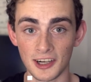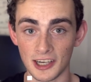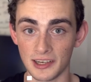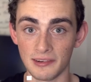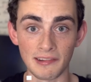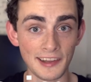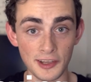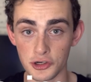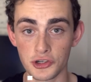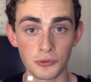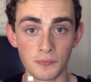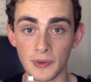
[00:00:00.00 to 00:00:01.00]
on
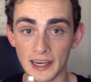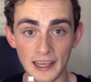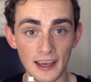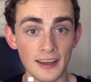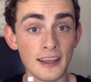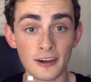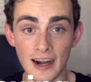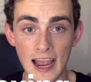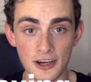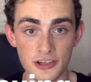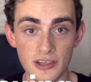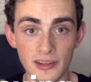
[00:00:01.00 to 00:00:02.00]
social media
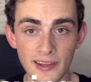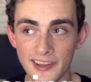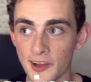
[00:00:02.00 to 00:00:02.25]
interactions.